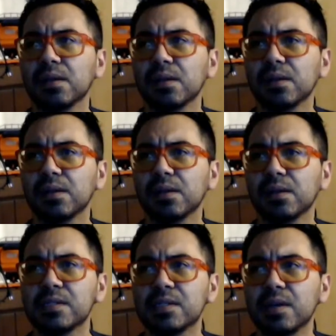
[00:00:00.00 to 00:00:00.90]
Close
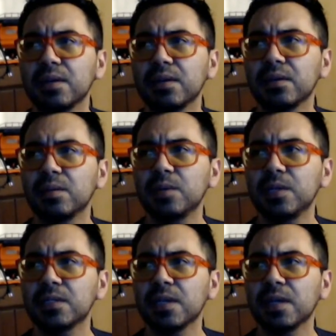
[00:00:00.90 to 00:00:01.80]
this out here in the
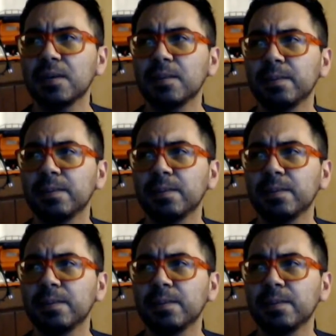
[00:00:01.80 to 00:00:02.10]
meantime.